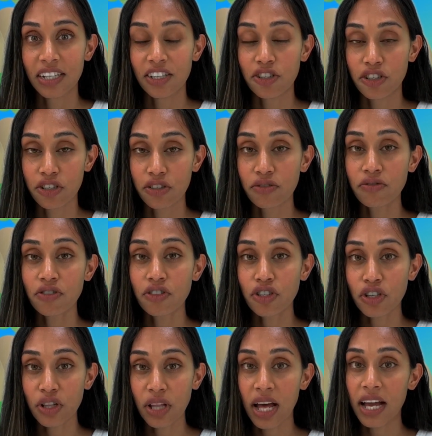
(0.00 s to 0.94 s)
June,
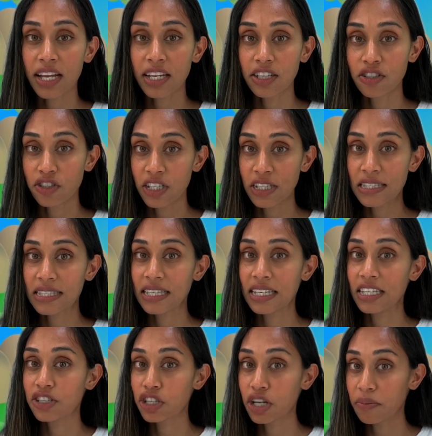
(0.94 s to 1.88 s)
July, jet
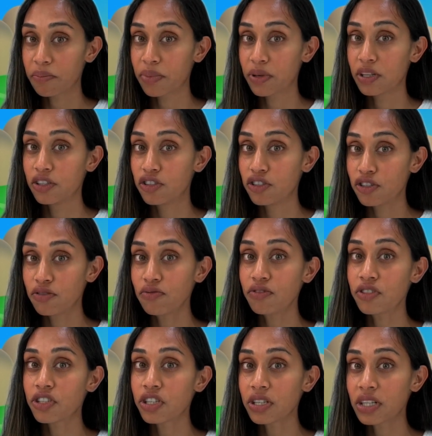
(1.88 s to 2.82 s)
ski, jump.
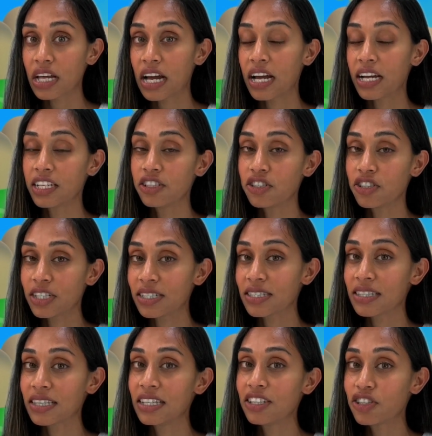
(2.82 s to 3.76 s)
June, July, jet
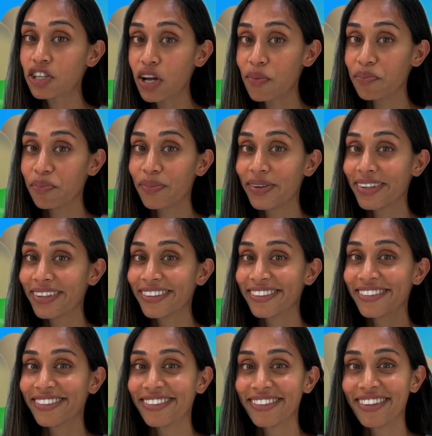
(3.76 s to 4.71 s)
ski, jump.
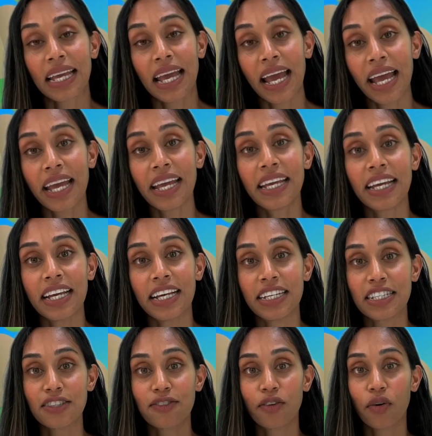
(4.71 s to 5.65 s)
K
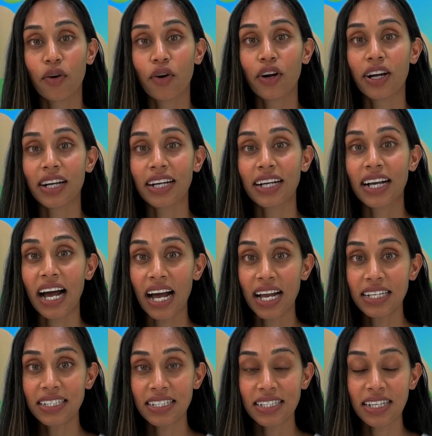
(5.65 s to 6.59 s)
is for
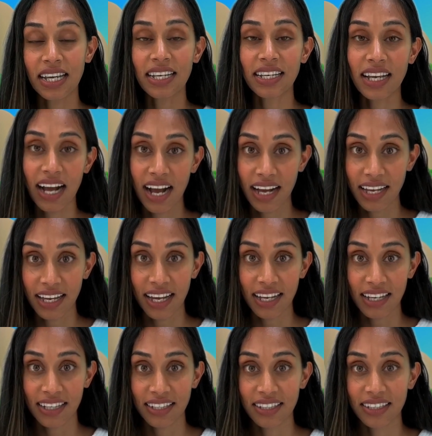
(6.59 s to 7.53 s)
kite and
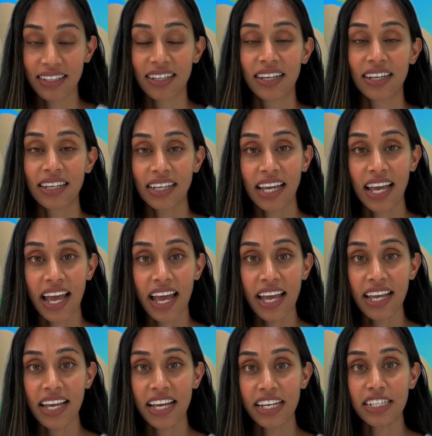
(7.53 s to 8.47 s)
kayak.
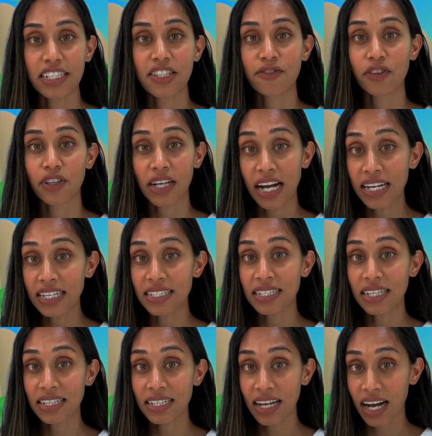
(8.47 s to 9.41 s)
K is for kite
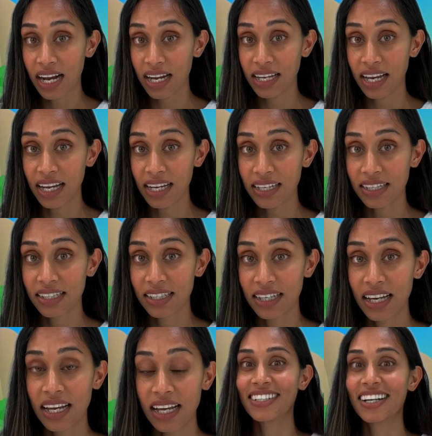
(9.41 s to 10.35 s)
and kayak.
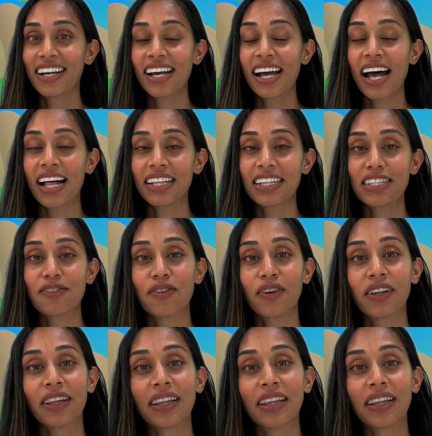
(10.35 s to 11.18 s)
L is for